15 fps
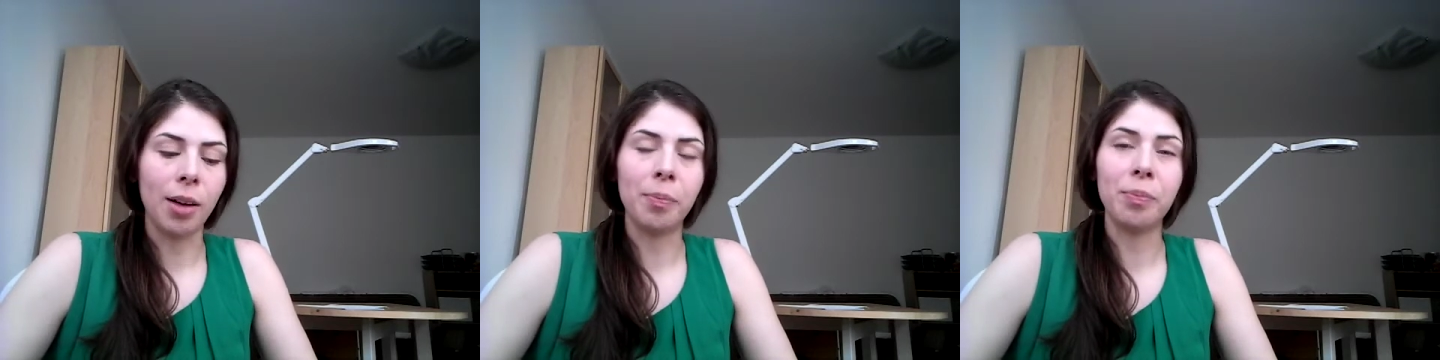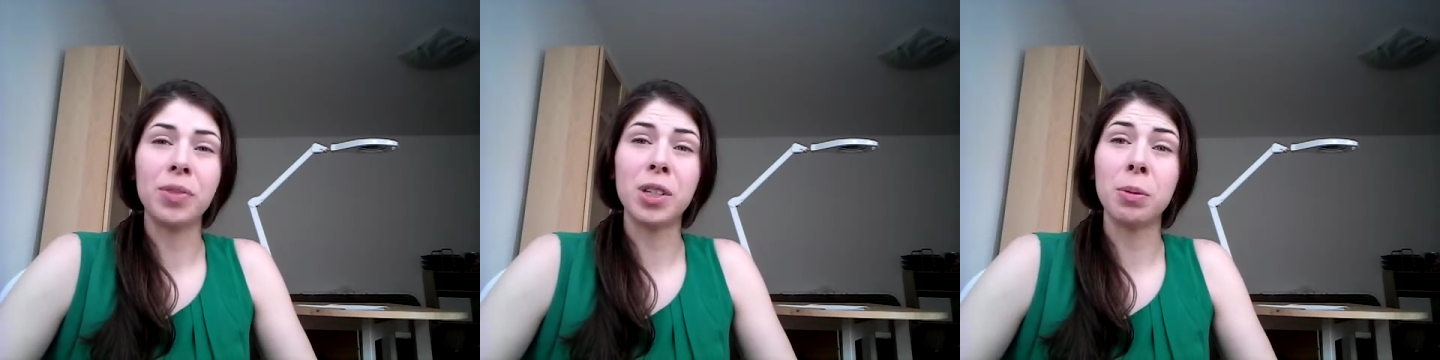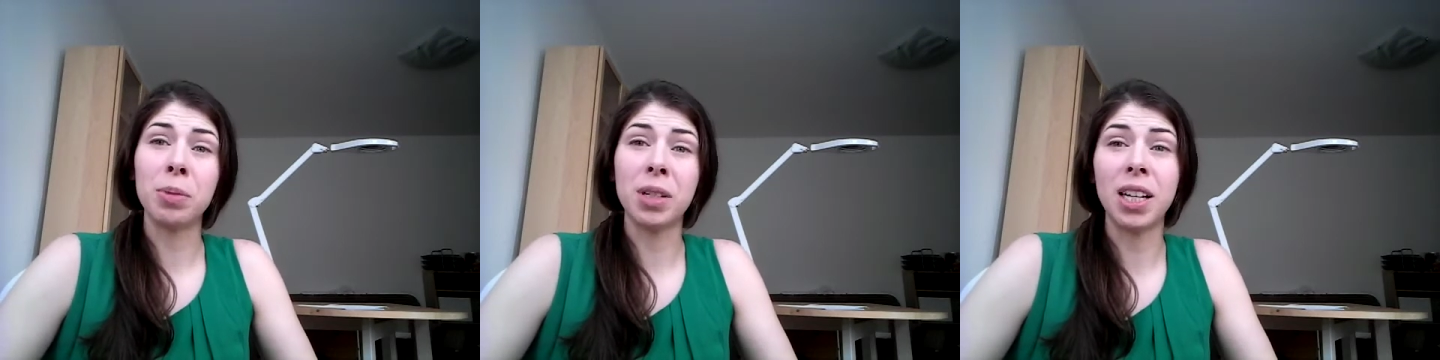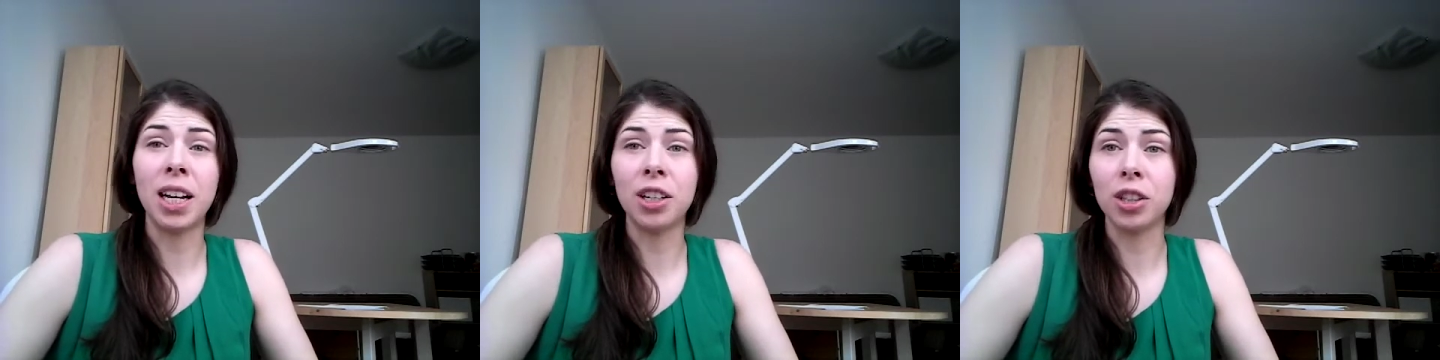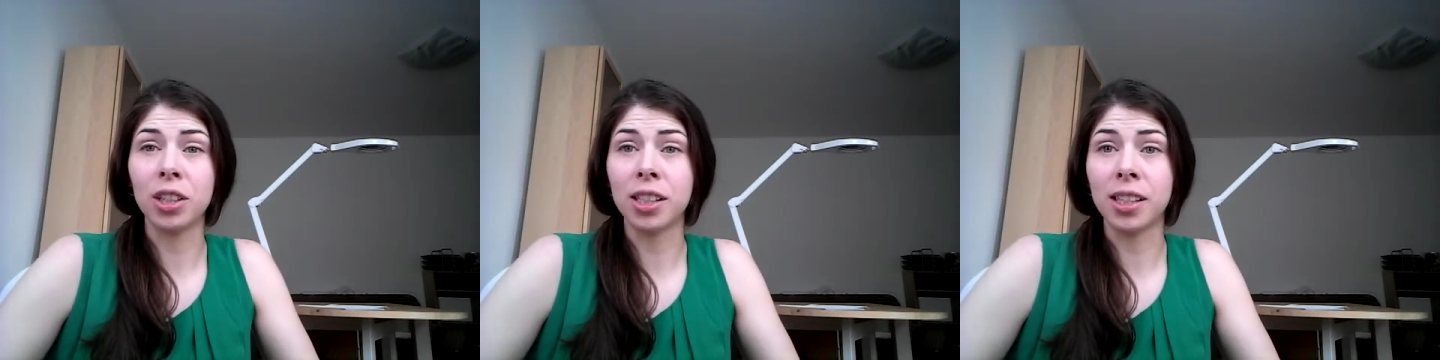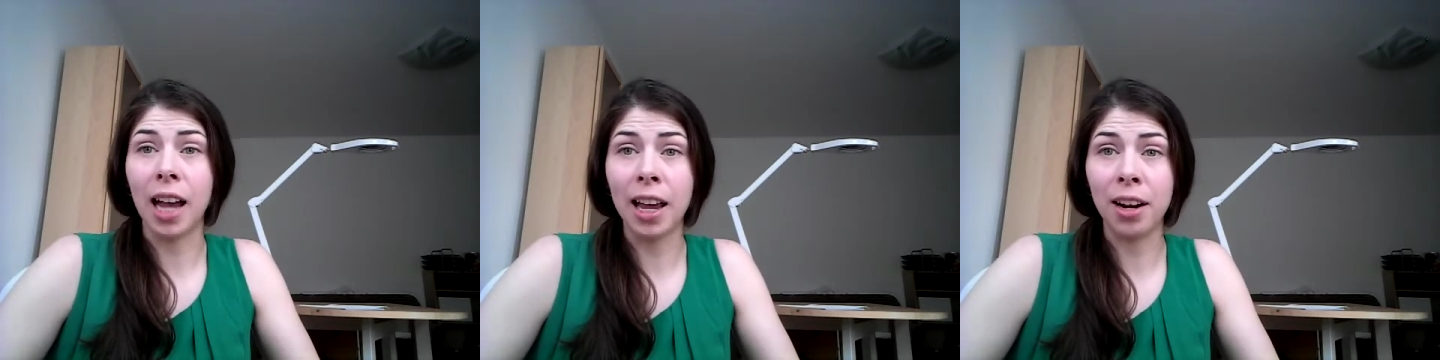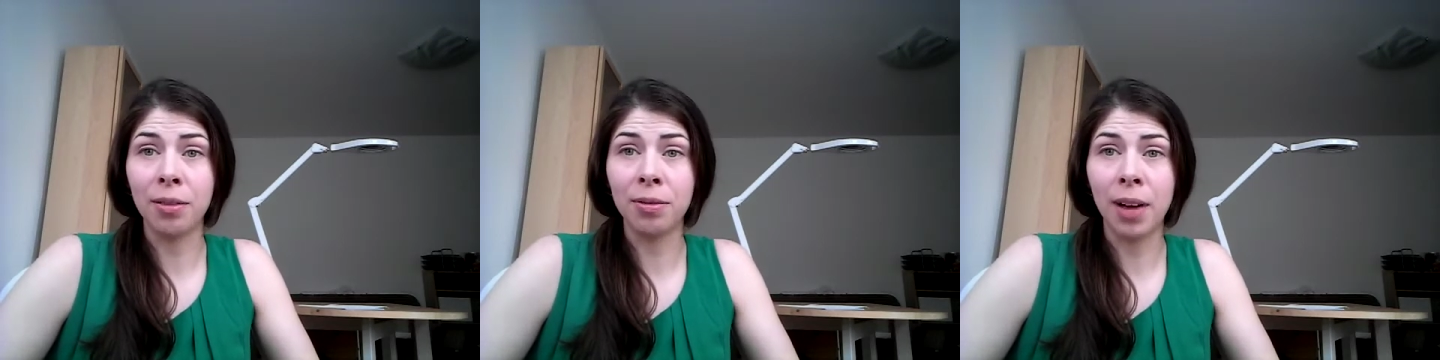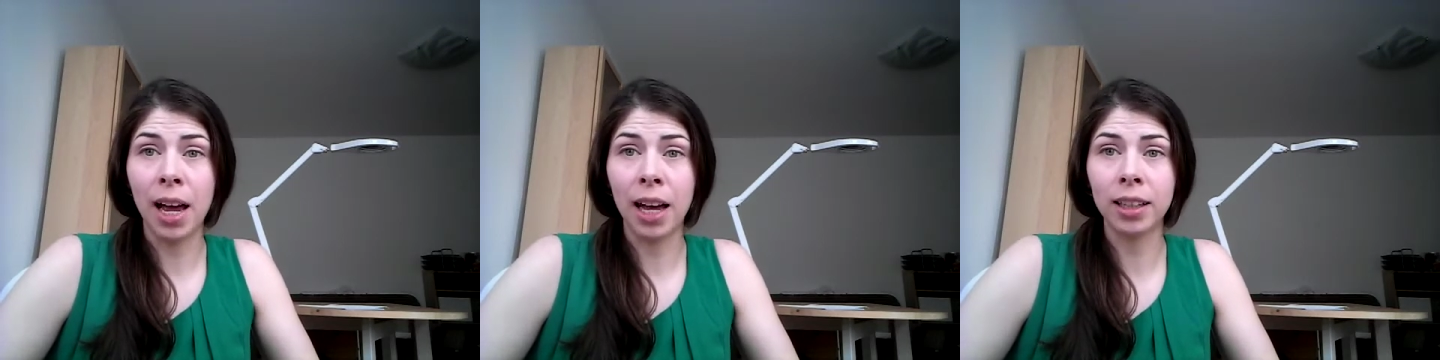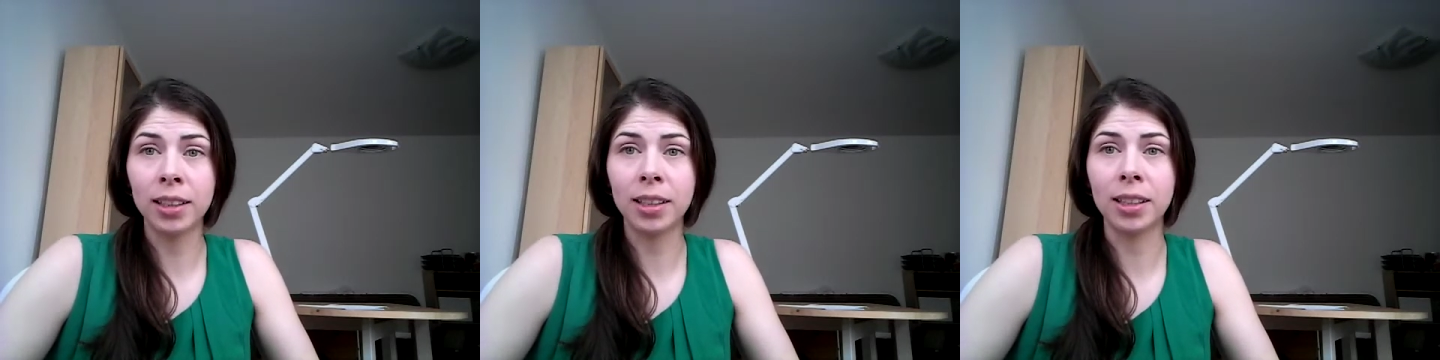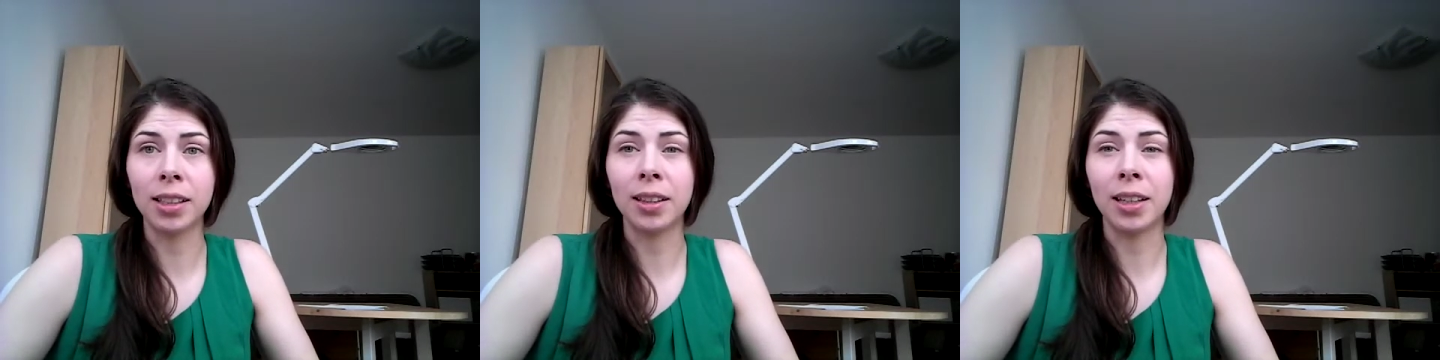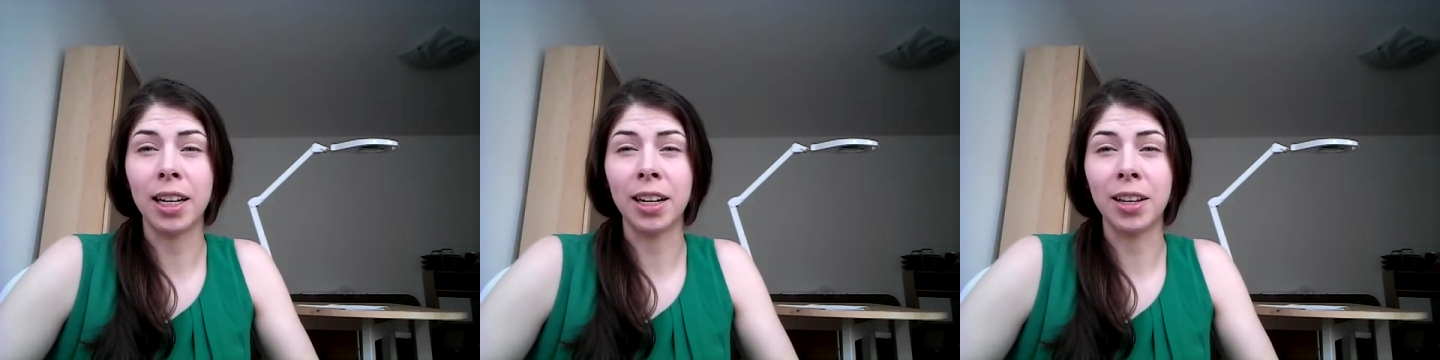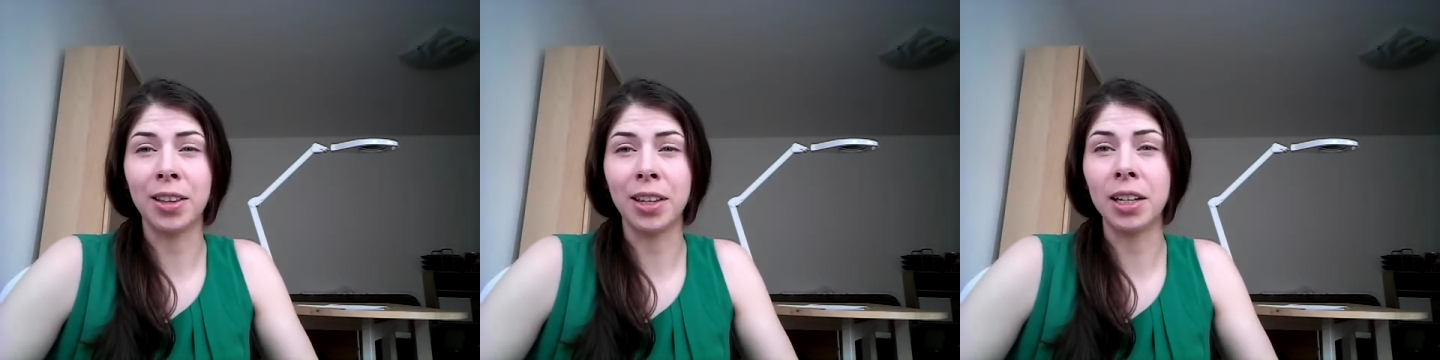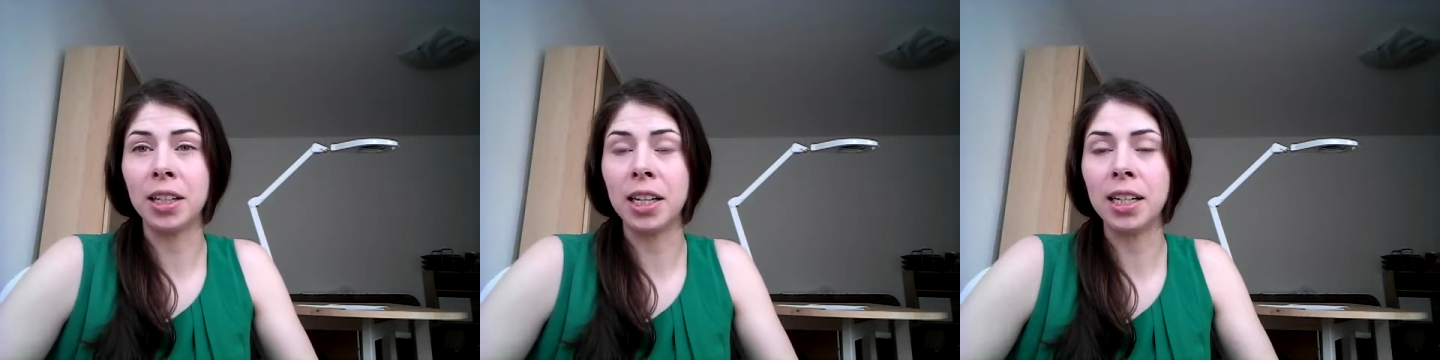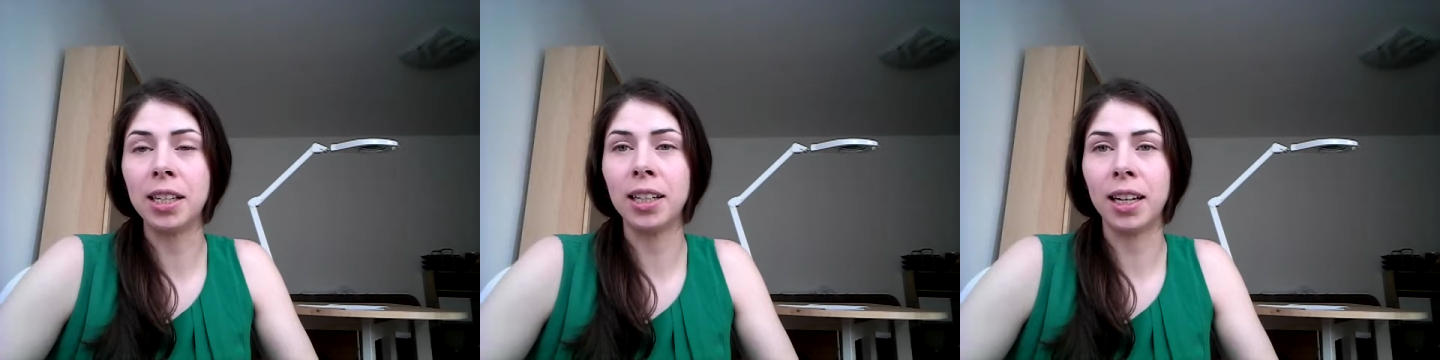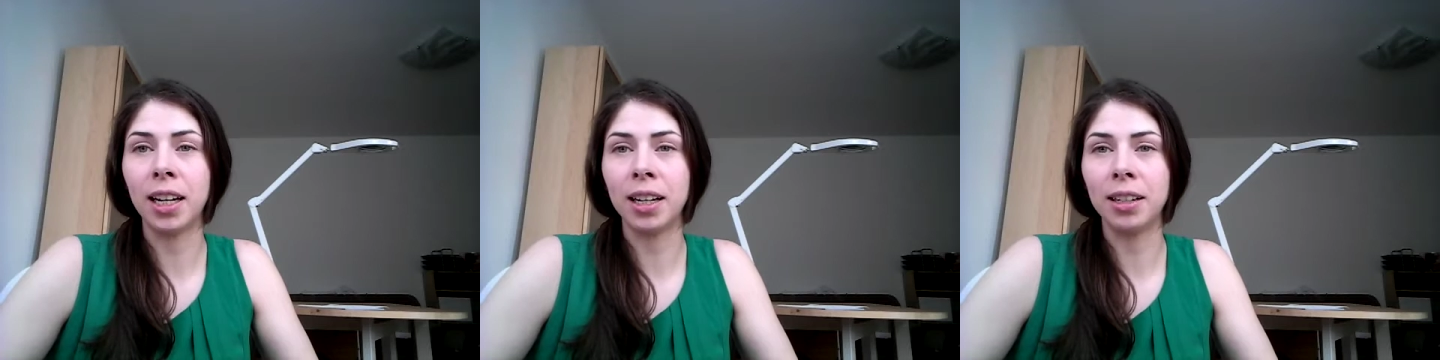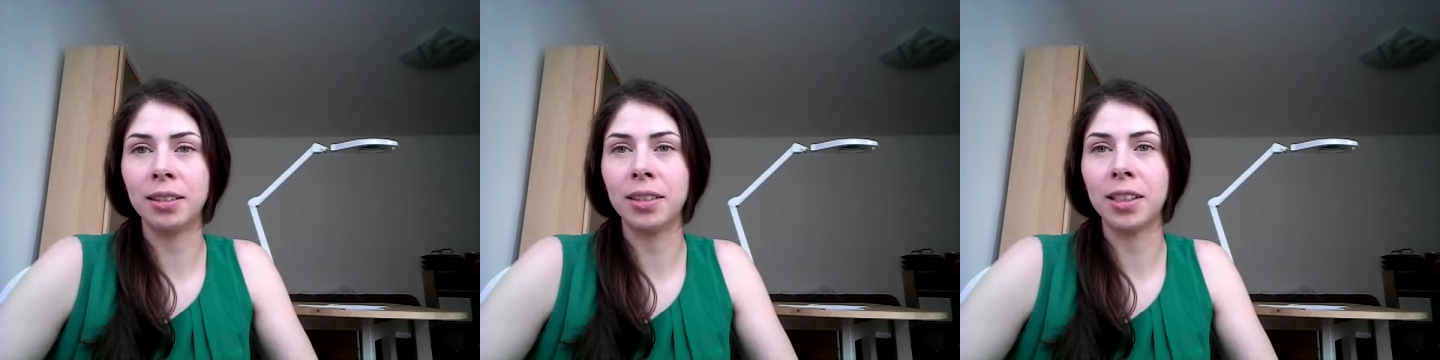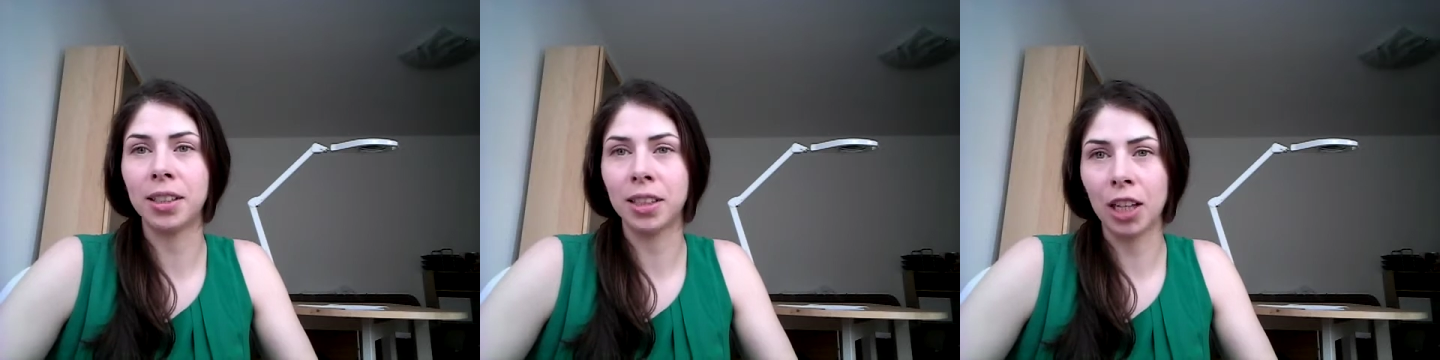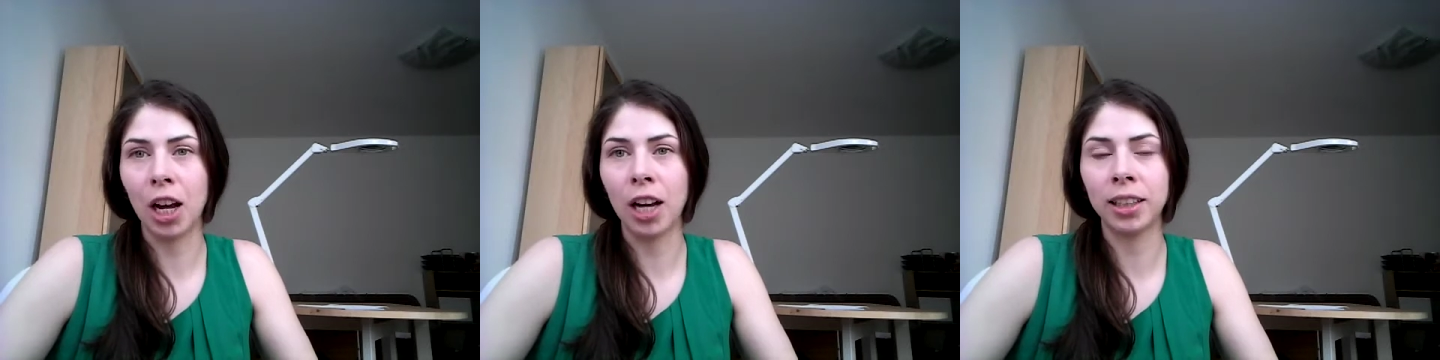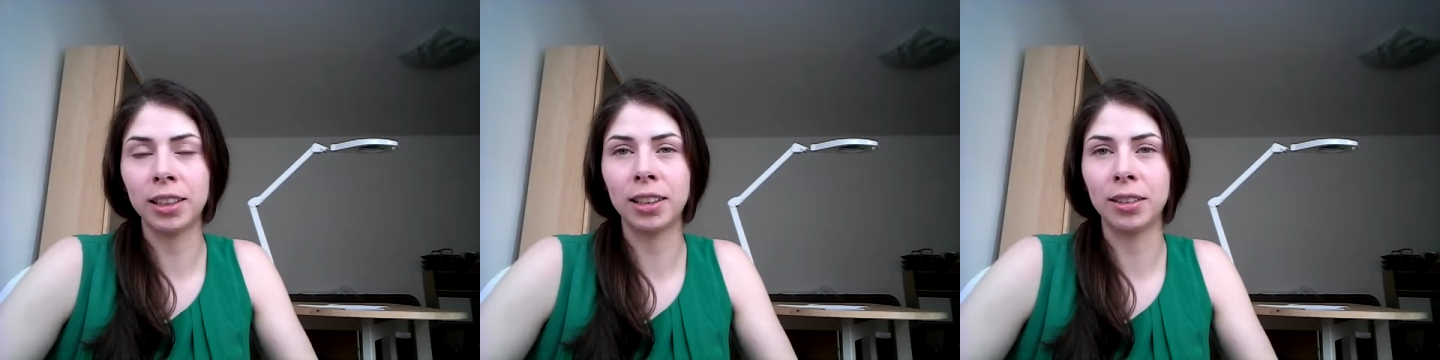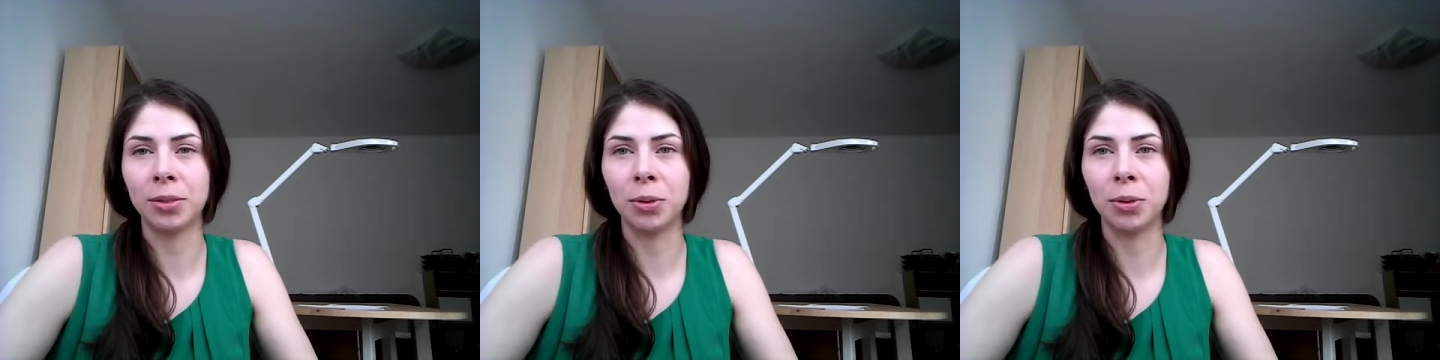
Some potential side effects that I think need to get discussed,